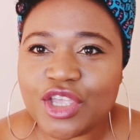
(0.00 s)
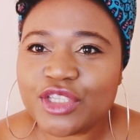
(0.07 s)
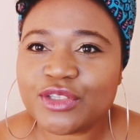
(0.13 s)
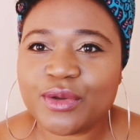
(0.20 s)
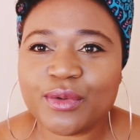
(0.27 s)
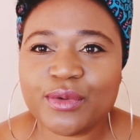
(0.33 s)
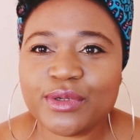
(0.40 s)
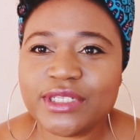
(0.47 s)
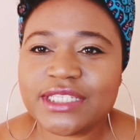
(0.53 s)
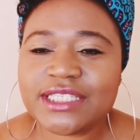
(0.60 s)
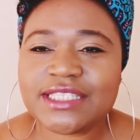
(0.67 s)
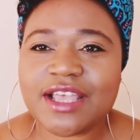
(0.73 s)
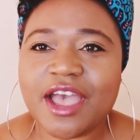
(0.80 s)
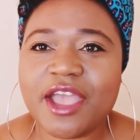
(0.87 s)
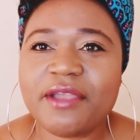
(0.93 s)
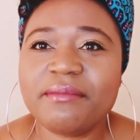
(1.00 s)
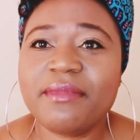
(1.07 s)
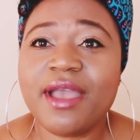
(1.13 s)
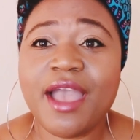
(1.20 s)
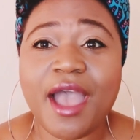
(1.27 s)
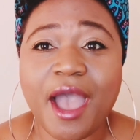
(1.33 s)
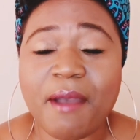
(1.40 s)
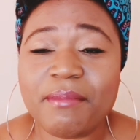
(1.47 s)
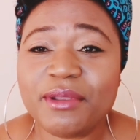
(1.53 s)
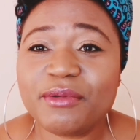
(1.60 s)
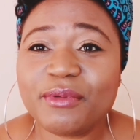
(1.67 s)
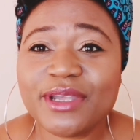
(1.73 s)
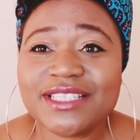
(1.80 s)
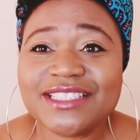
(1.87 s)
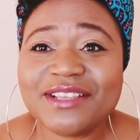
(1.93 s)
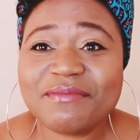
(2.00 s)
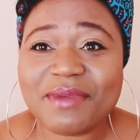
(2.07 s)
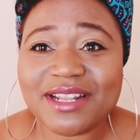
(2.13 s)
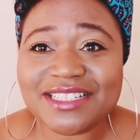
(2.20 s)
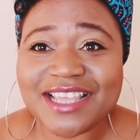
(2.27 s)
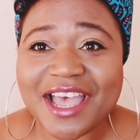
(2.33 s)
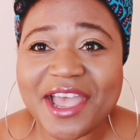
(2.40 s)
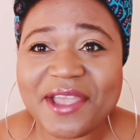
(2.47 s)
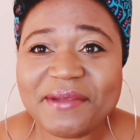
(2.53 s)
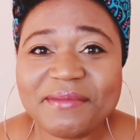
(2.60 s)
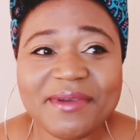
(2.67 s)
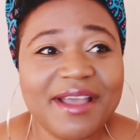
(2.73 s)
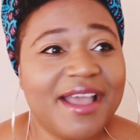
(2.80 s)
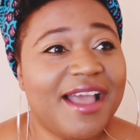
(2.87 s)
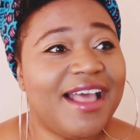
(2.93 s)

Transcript: So all this time I've been wasting my time,